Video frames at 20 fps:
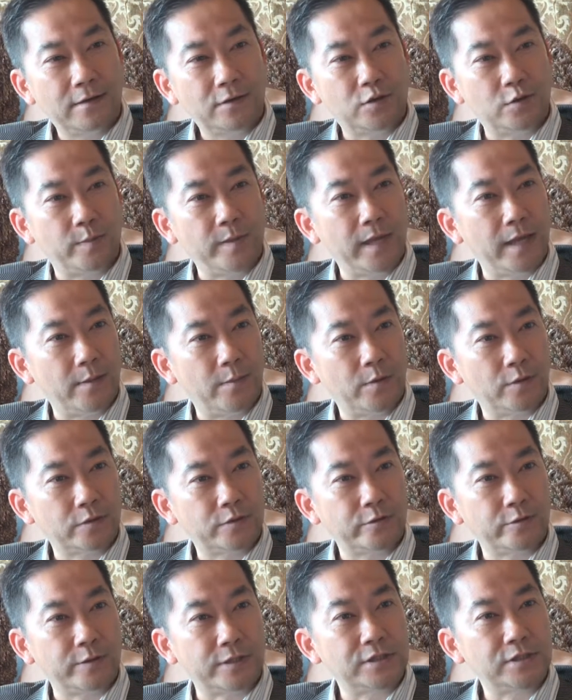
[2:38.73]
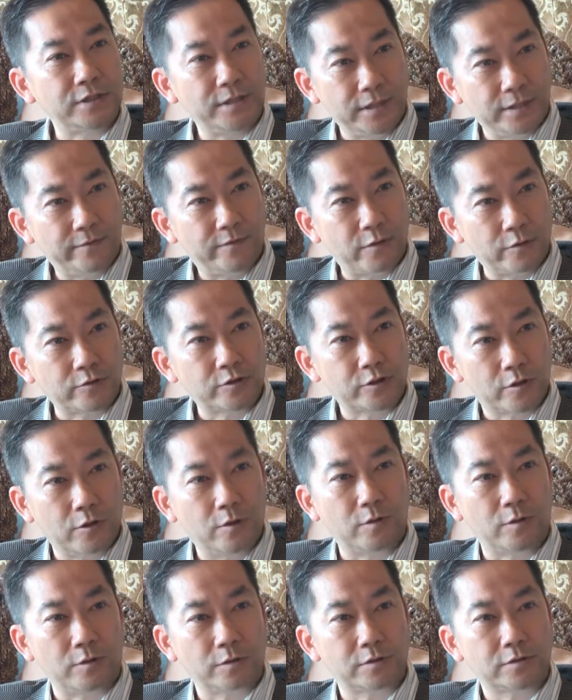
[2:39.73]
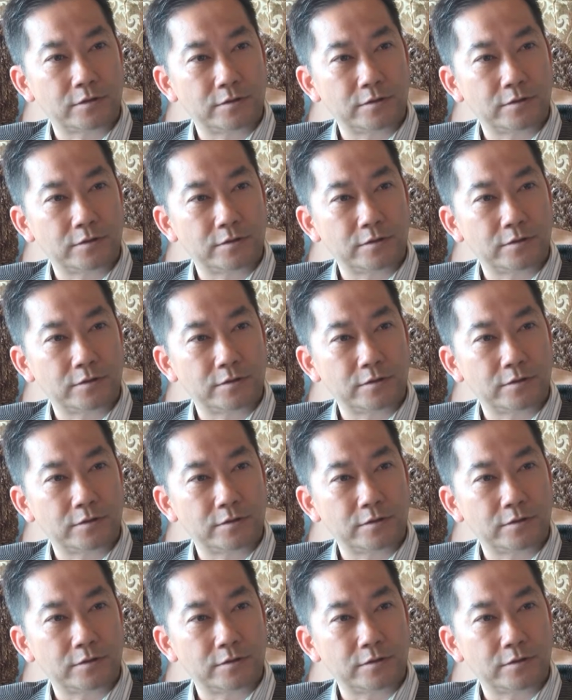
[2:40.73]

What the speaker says: to be able to achieve those goals.